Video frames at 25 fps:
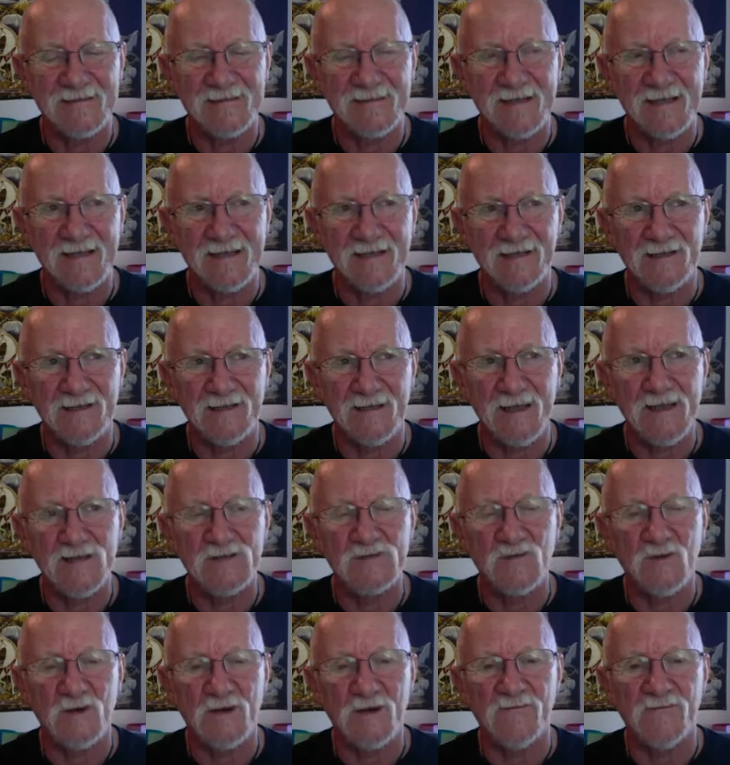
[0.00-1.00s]
And
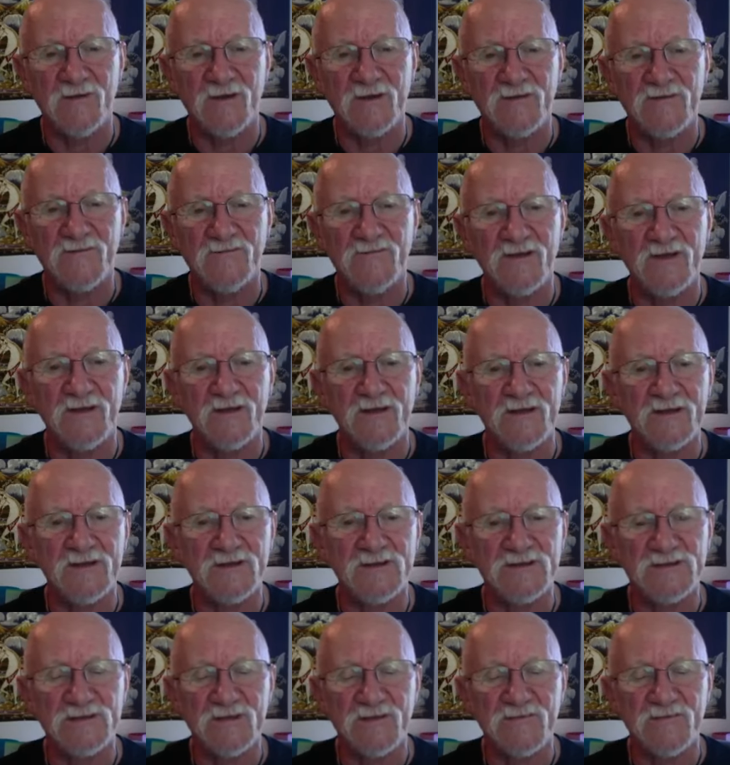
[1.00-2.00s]
each one of us feel these
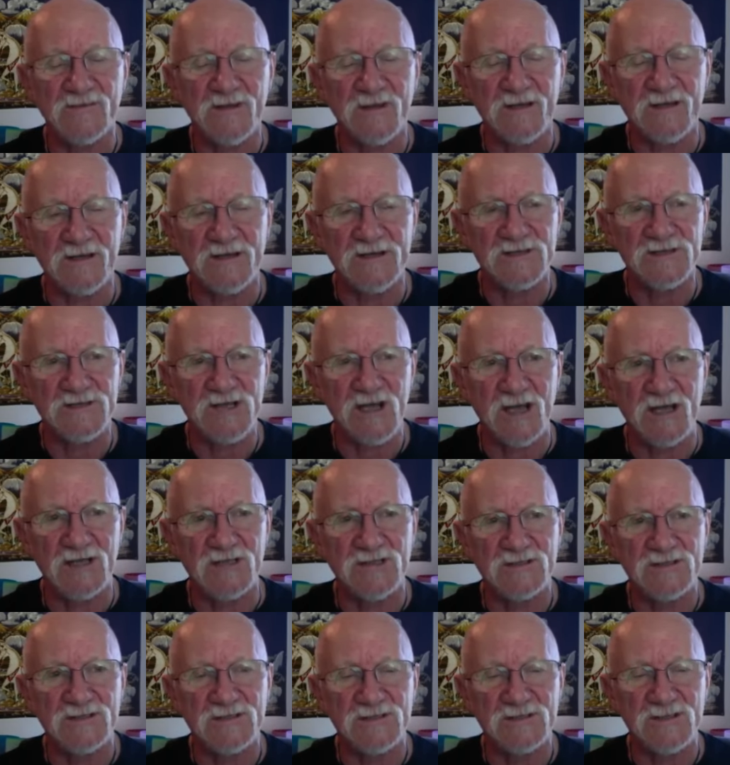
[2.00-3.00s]
shifting and
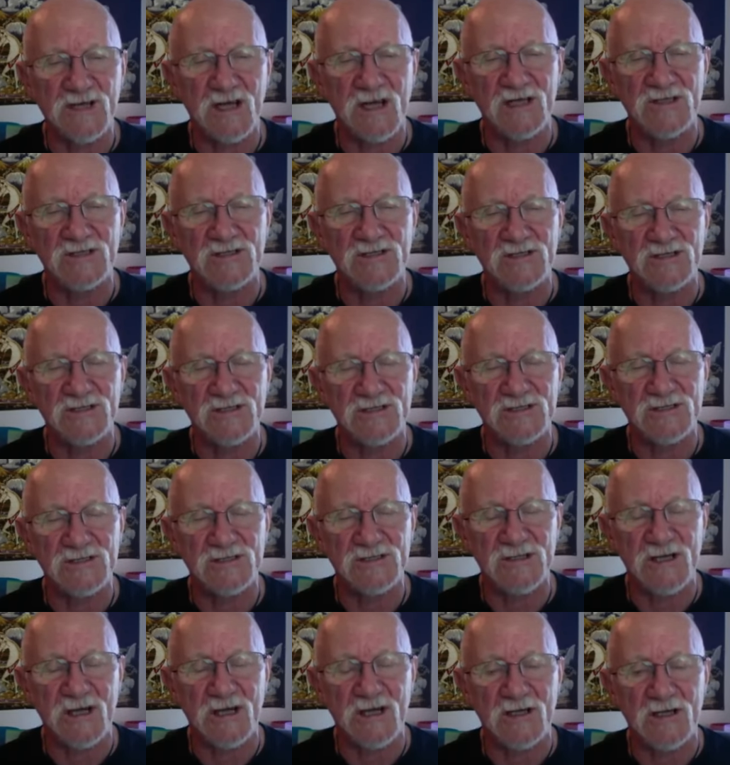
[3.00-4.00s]
changings
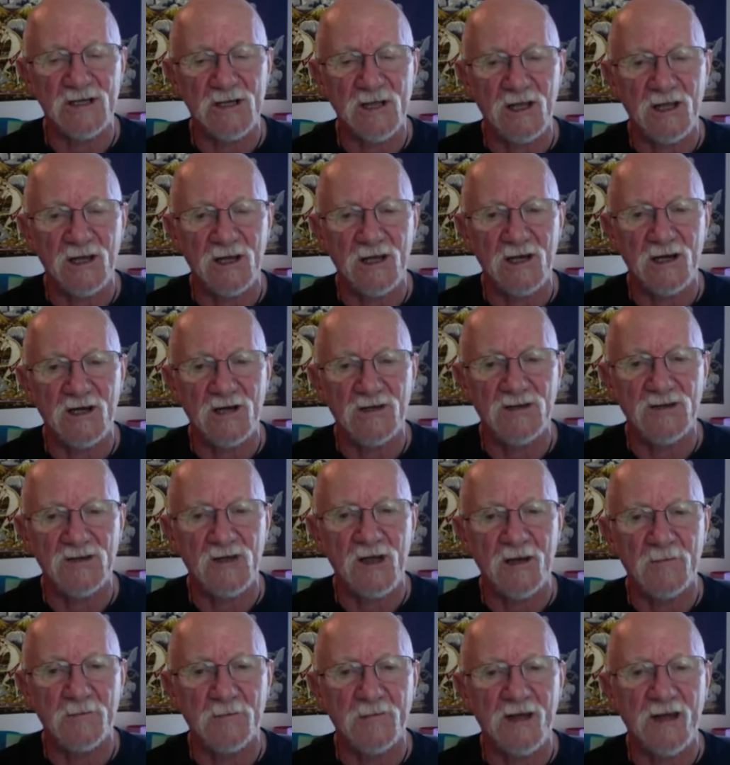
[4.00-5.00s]
in our
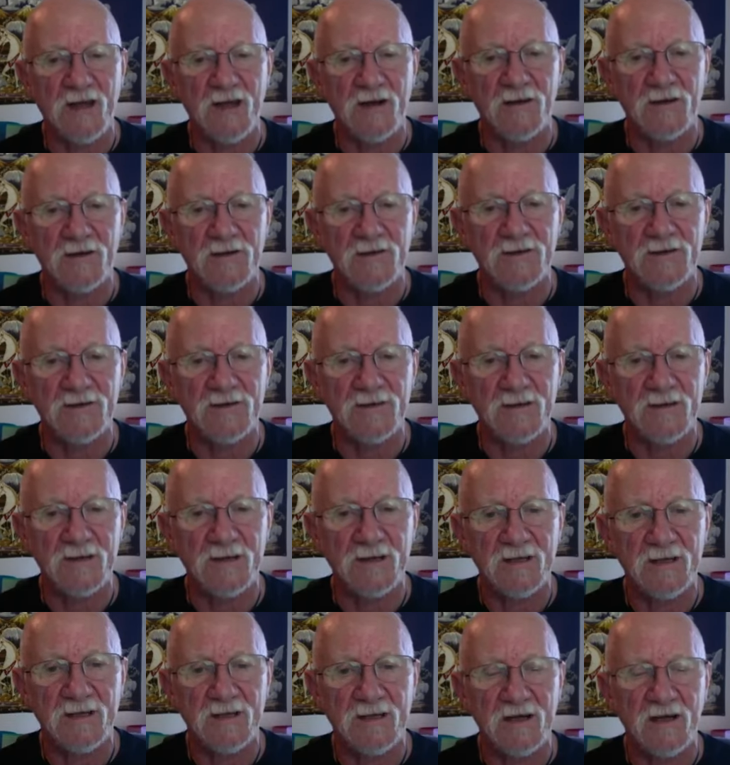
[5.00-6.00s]
thought patterns
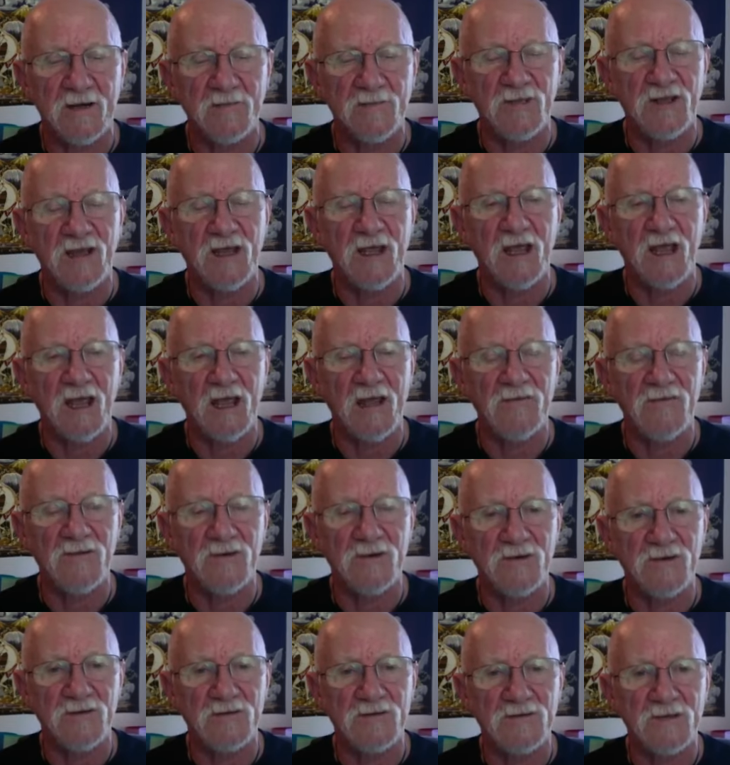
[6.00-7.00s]
and our
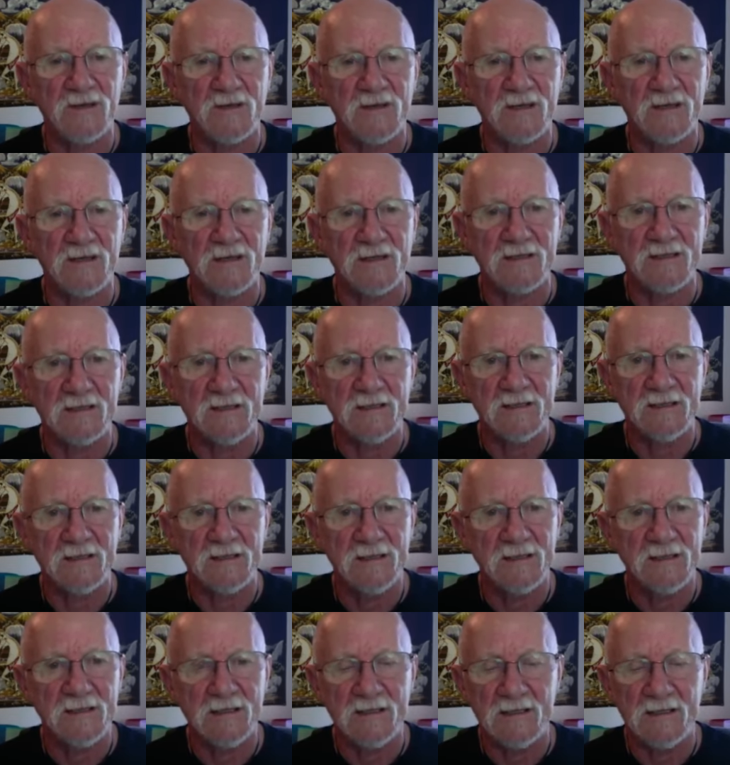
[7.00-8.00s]
behaviors. And
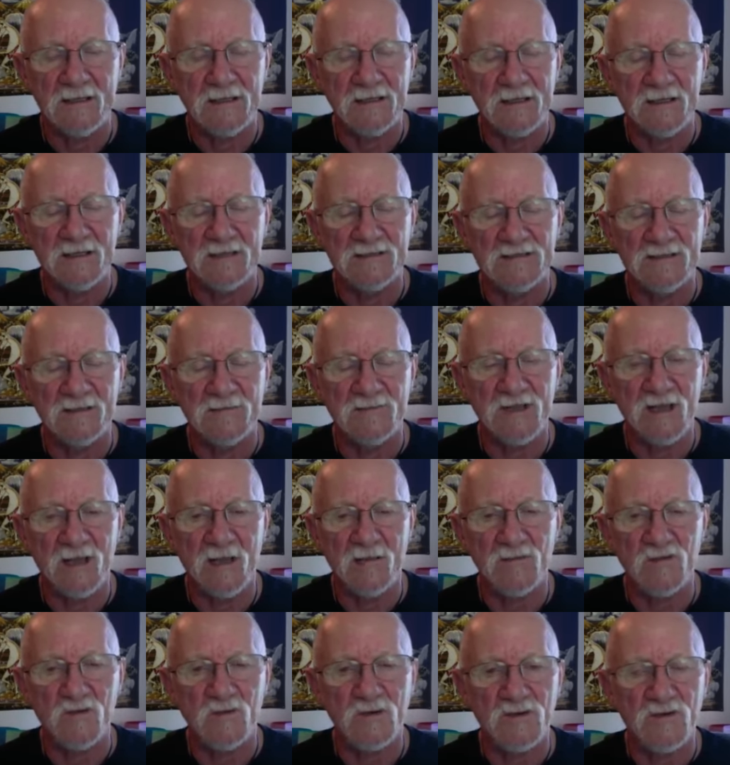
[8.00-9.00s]

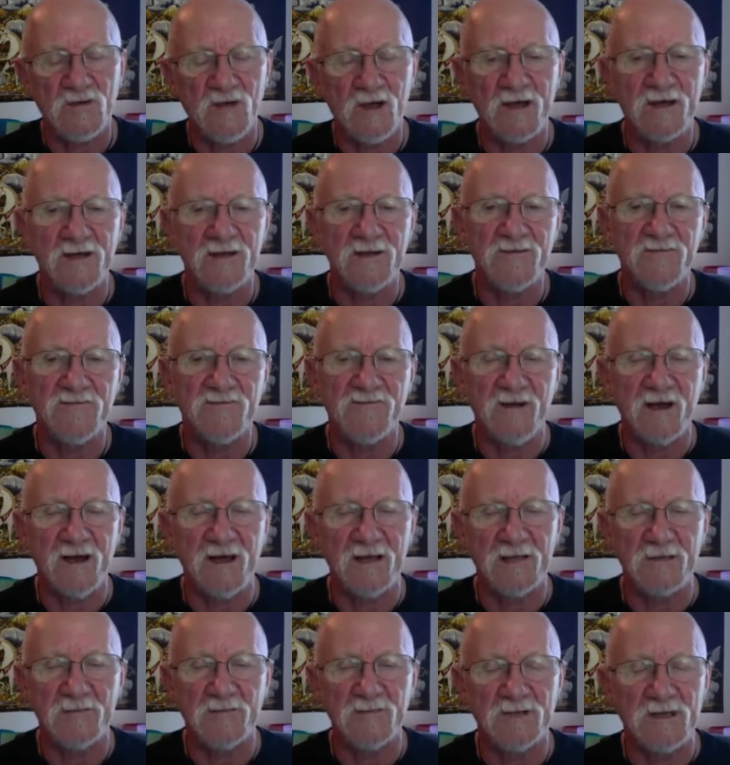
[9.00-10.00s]
sometimes we try to
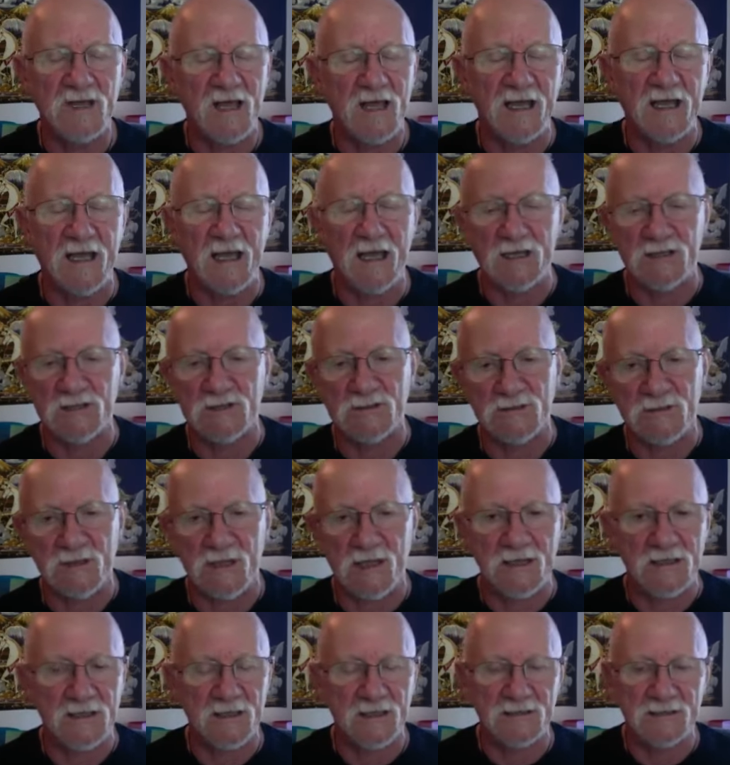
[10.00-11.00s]
defy them. Like, I can't do
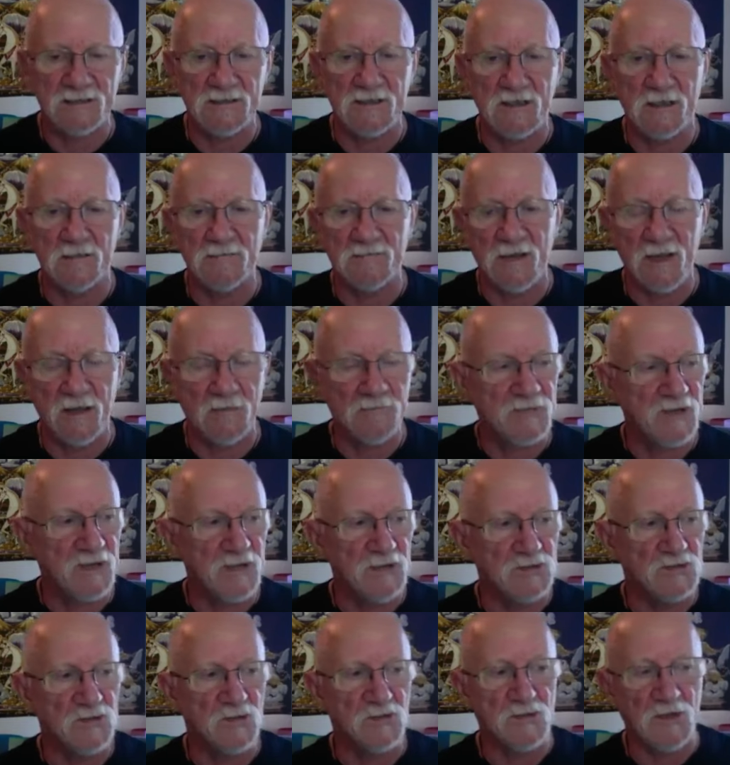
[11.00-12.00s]
that. I'm
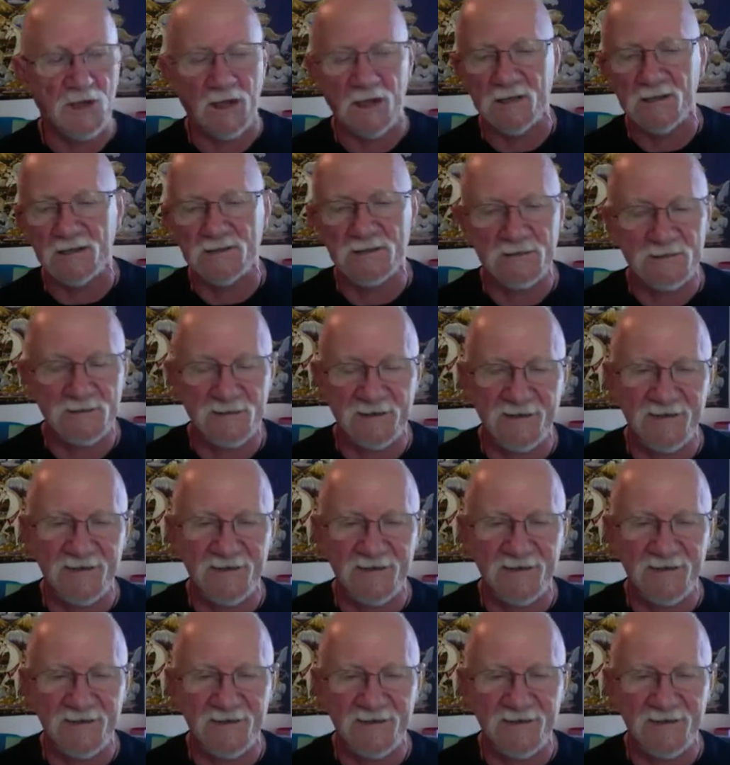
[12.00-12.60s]
being too nice.